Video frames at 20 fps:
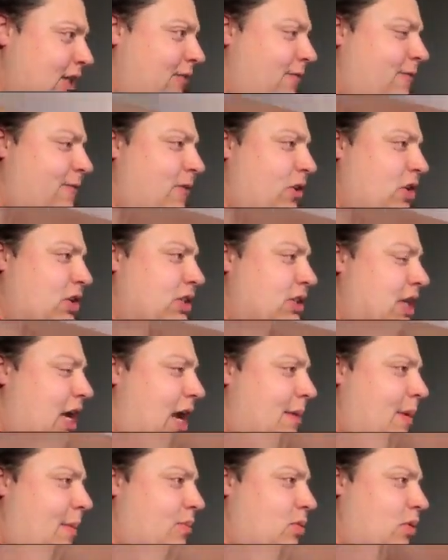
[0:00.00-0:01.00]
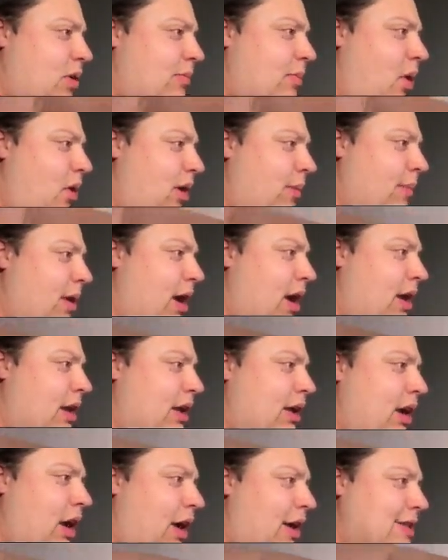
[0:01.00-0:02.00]
the first time I'm doing
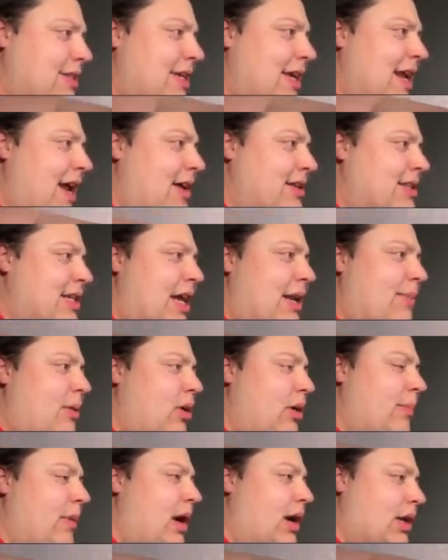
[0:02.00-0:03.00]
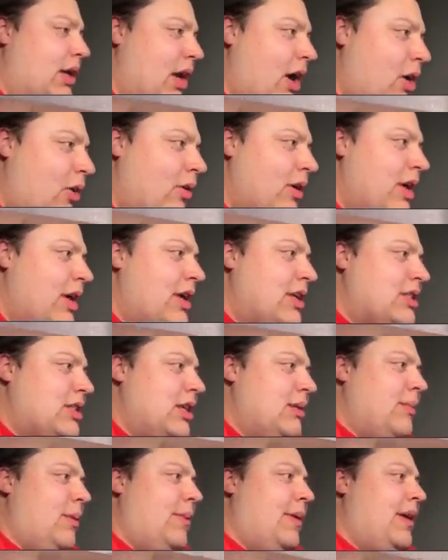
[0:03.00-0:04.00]
Pokemon content outside of Pokemon Go,
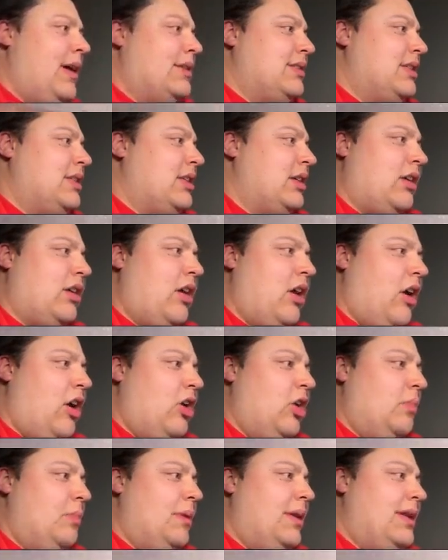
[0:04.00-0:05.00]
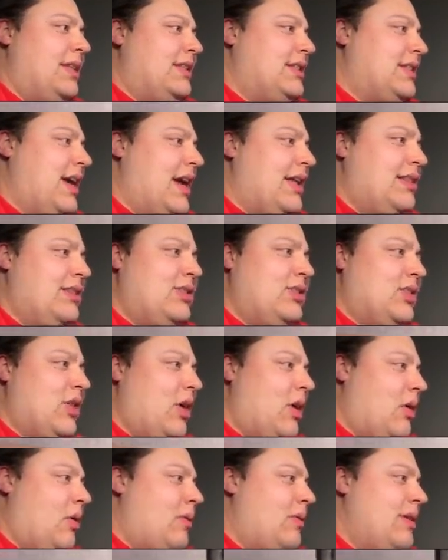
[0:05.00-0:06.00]
simply because it's a card opening set,
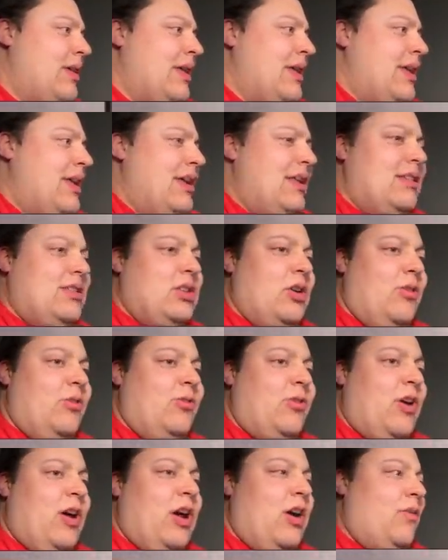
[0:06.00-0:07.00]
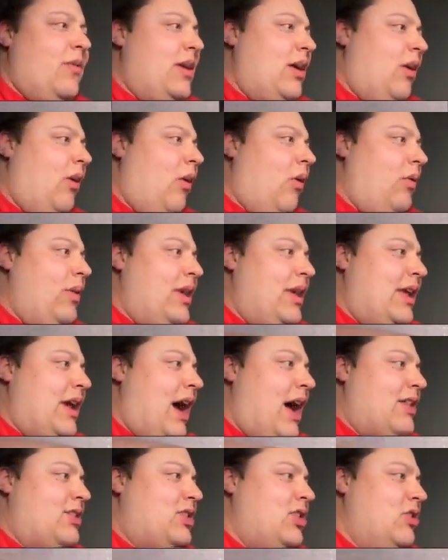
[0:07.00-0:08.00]
so so far, we only
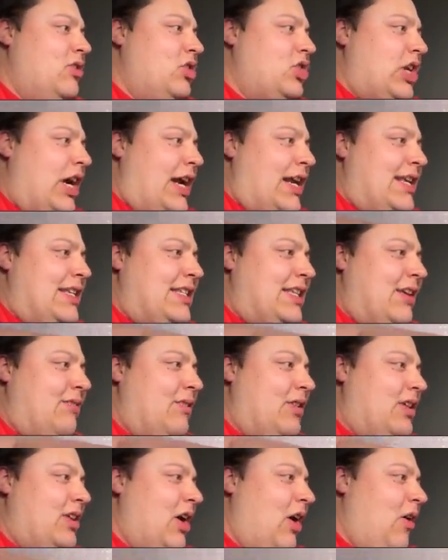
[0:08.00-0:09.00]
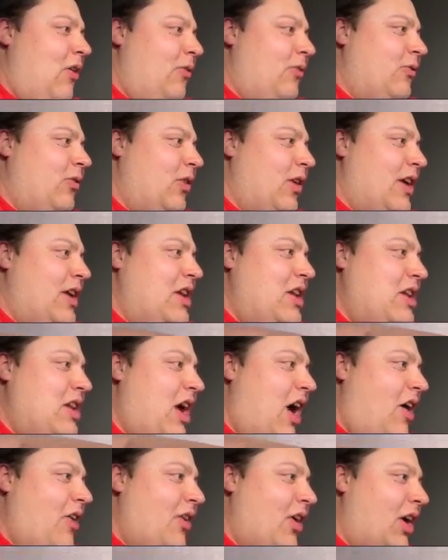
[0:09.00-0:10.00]
got two shinies. Can we go for
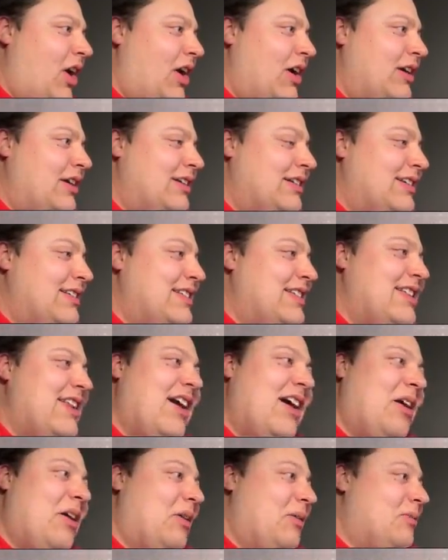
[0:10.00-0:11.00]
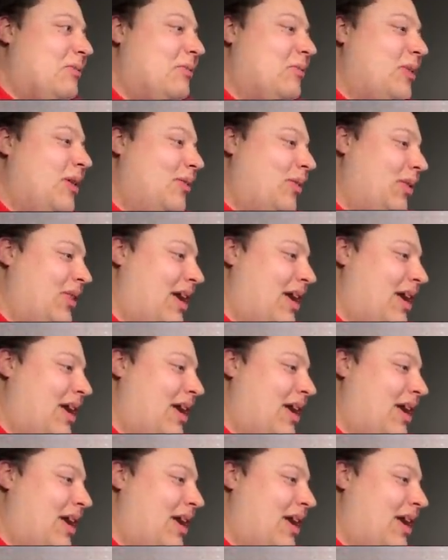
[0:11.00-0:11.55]
another? No, we will